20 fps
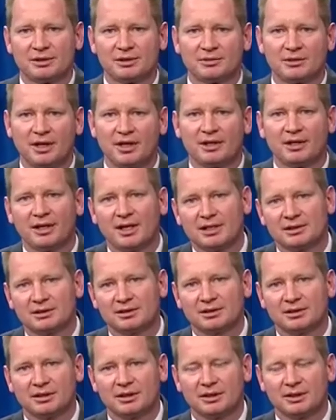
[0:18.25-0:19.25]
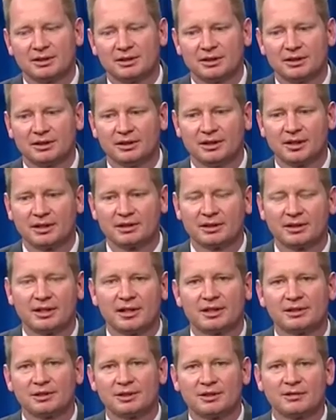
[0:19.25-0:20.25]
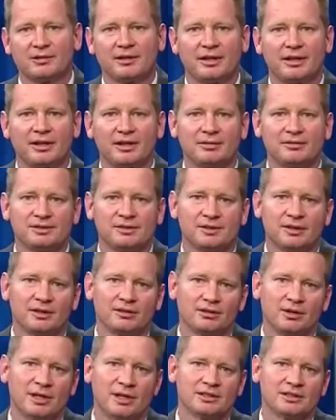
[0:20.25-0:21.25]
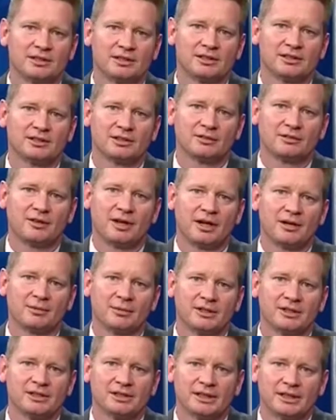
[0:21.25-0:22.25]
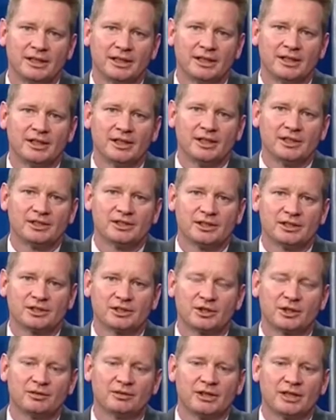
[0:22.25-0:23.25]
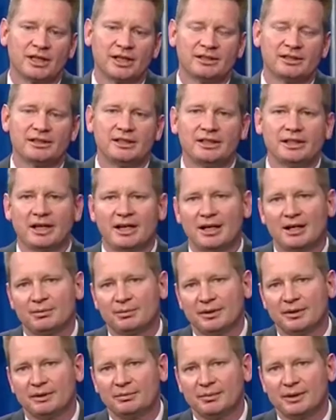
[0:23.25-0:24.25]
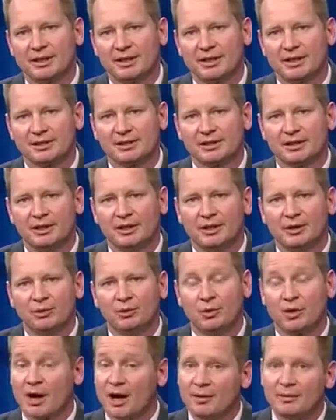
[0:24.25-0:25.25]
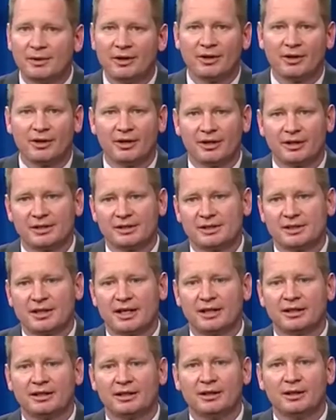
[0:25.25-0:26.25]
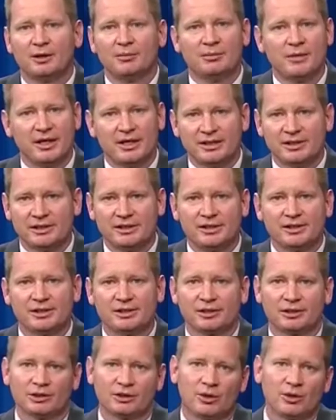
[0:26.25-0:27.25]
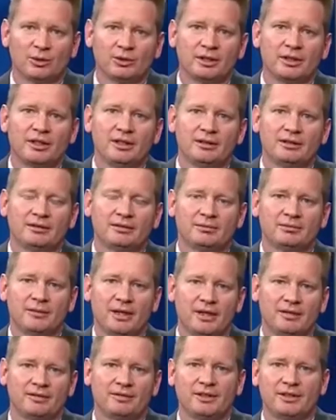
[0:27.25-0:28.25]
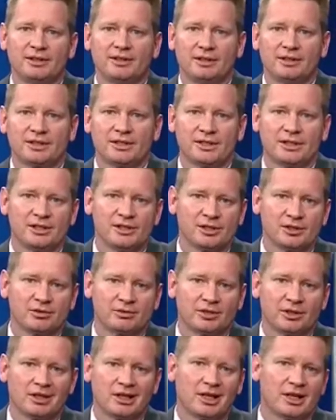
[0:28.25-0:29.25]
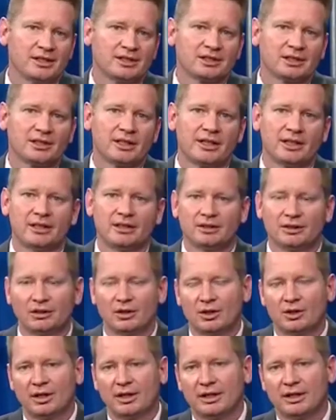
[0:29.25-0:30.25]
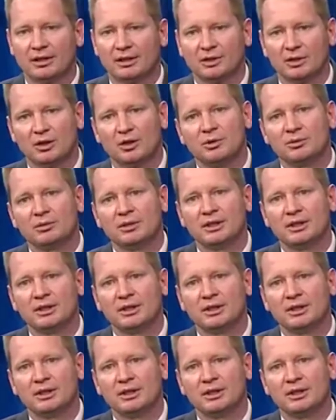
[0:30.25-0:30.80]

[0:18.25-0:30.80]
Ryder hasn't conducted that survey of residents or families since COVID-19 happened, because what I'm hearing is that many seniors are lonely, many seniors feel isolated and alone,